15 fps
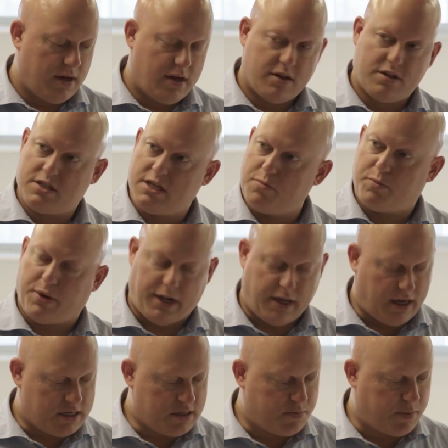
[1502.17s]
simply
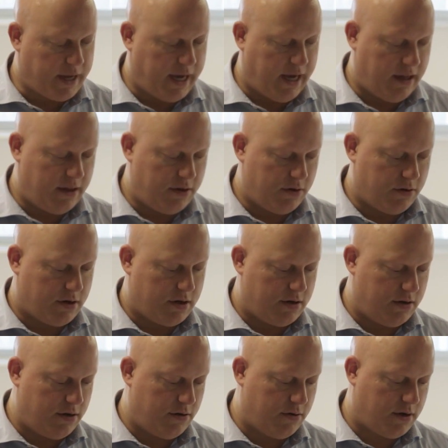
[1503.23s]
explained, you
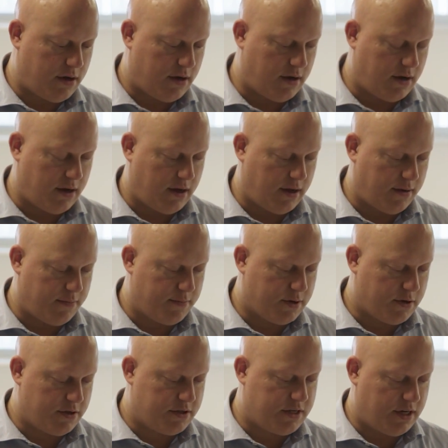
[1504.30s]
can
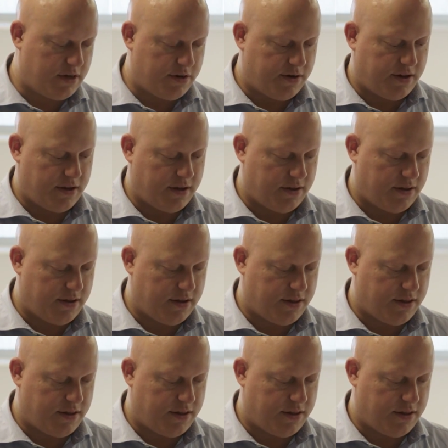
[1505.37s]
consider the